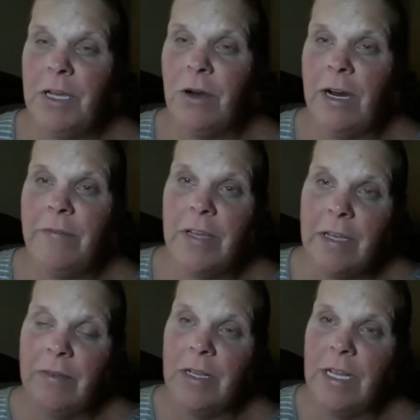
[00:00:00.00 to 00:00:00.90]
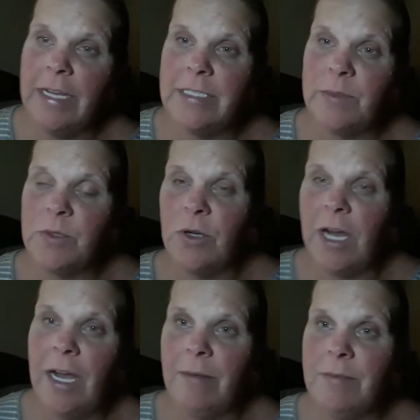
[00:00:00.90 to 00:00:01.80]
be great if you give it a like,
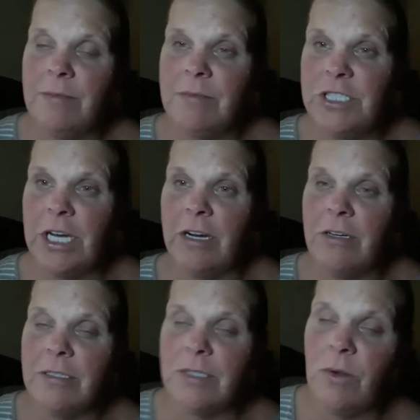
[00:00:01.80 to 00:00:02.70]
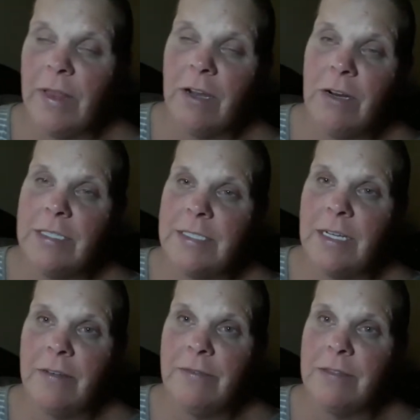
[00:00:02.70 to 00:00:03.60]
subscribe, and share, and all that great
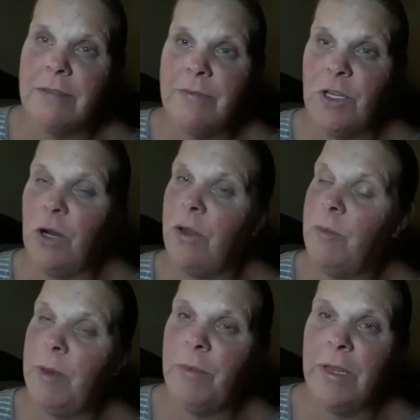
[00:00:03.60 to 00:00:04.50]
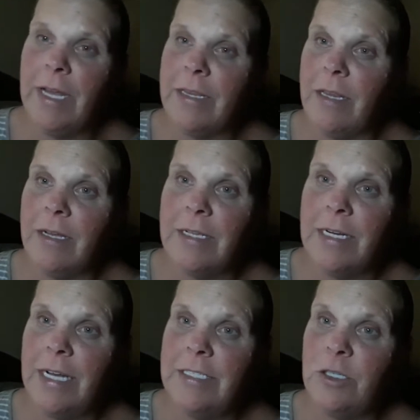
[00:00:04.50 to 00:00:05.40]
stuff. And you know, the people that got the luck
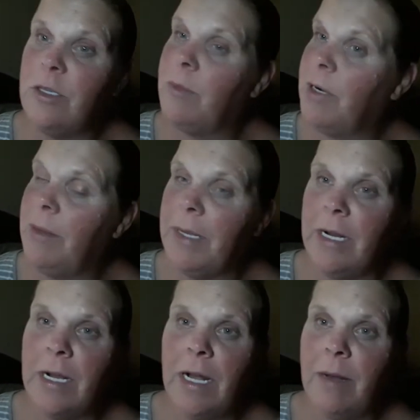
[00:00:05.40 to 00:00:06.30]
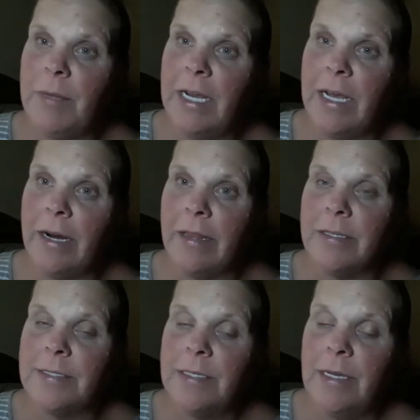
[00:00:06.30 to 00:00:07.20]
that I do, they'll probably get a comedy out of
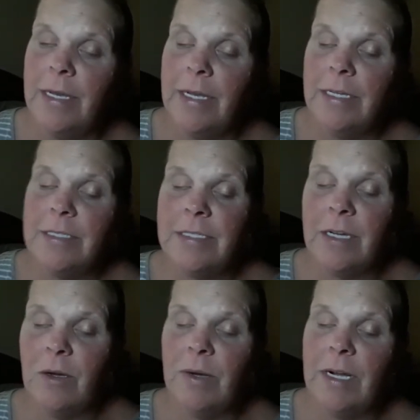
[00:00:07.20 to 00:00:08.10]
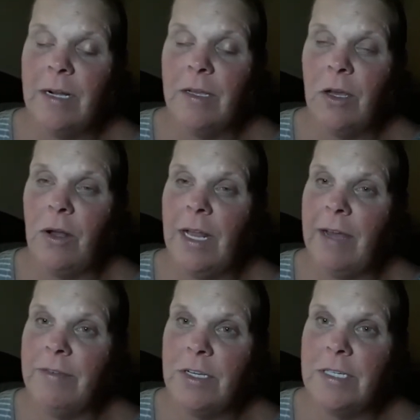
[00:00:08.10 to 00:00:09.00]
this. So, uh, y'all
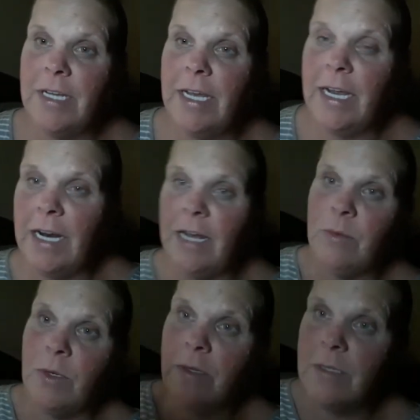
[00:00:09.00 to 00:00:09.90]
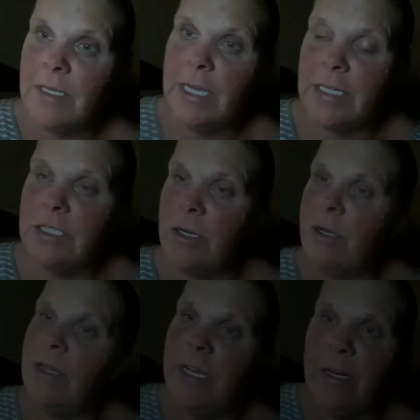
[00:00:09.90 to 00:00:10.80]
have a good night, and I will catch y'all